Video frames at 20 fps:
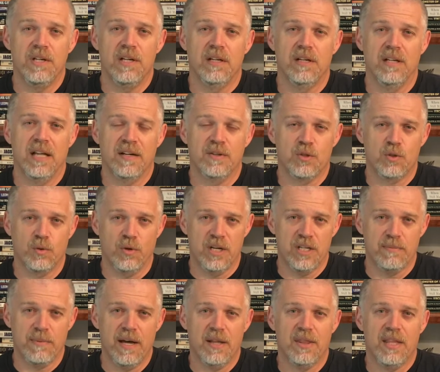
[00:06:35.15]
You hear a lot of
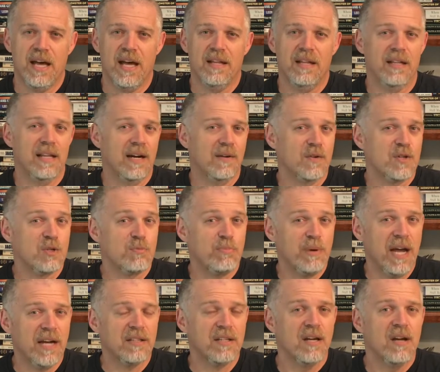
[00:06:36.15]
stories about that, a lot of
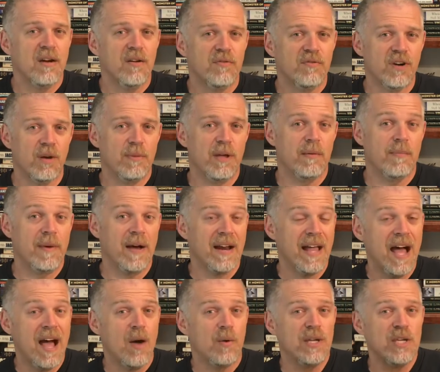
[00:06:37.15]
respect from him about
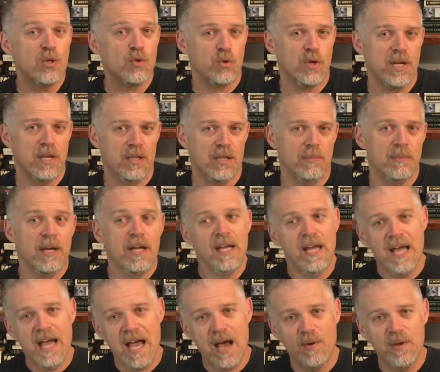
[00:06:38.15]
how he treated them,
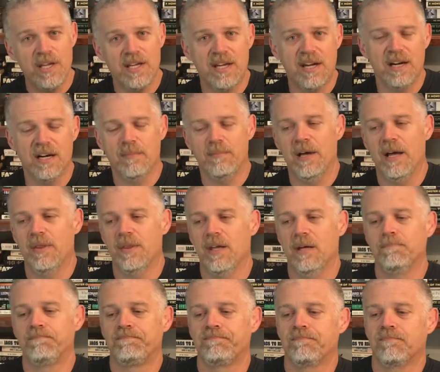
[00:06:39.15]
how he cared about them.